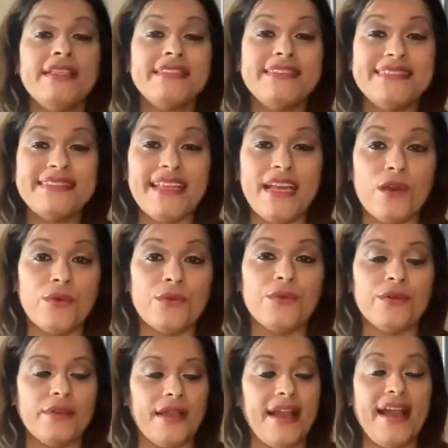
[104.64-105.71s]
Now,
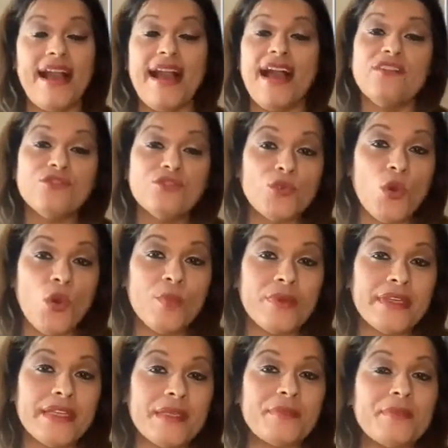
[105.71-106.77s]
I have to open
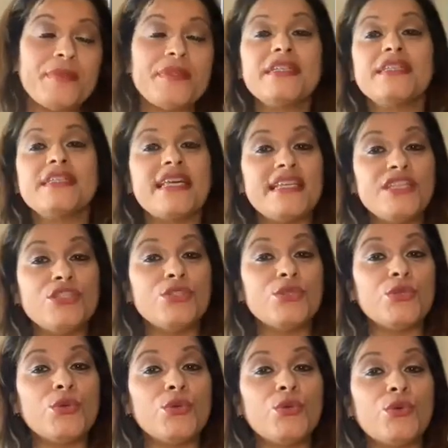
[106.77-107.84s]
it because I need to
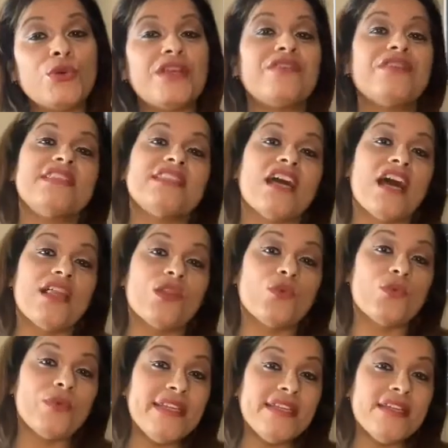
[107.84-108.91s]
know if it's a
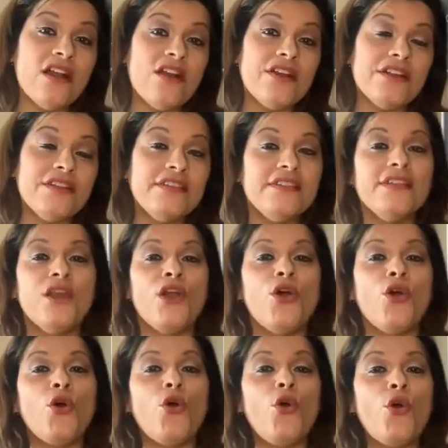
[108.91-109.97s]
Halloween card
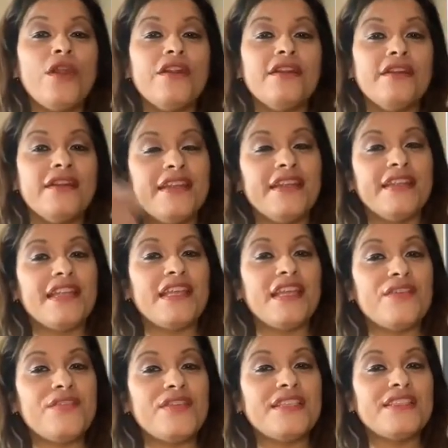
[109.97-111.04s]
or if
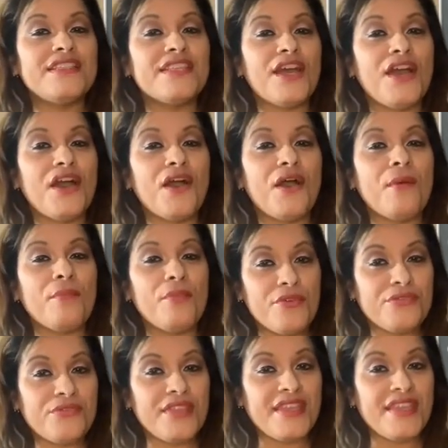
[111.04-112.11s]
it's a
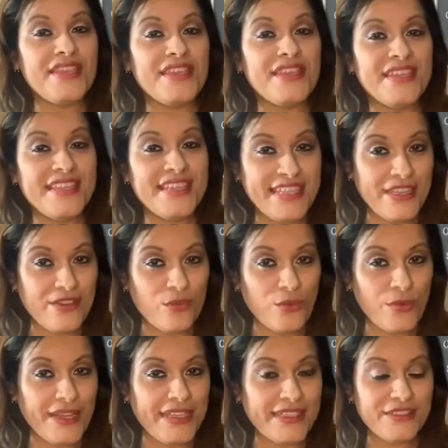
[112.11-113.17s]
birthday giveaway.
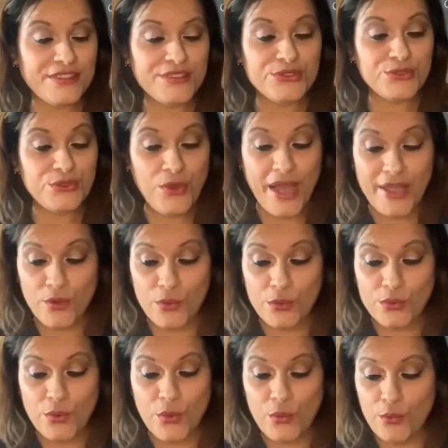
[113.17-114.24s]
So I don't
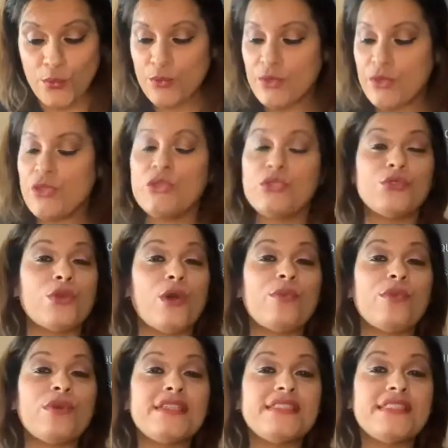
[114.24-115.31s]
know. So I'm going
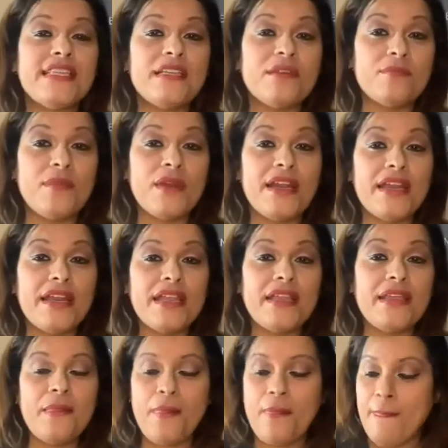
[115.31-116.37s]
to take my
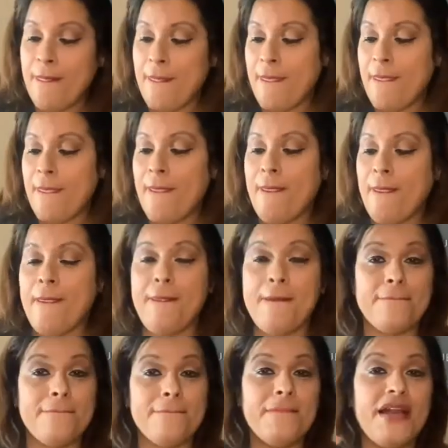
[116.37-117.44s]

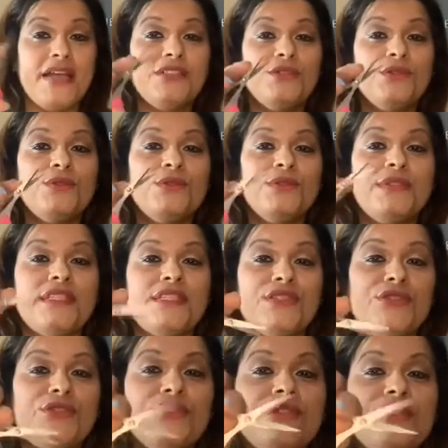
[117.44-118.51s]
magical
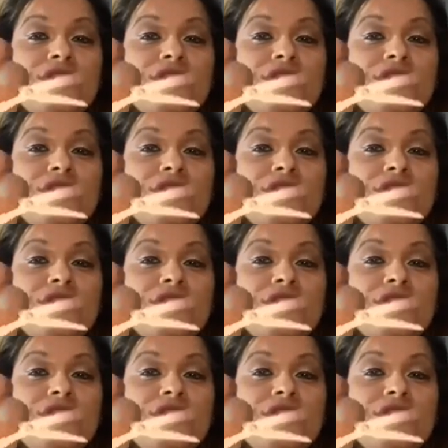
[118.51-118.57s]
scissors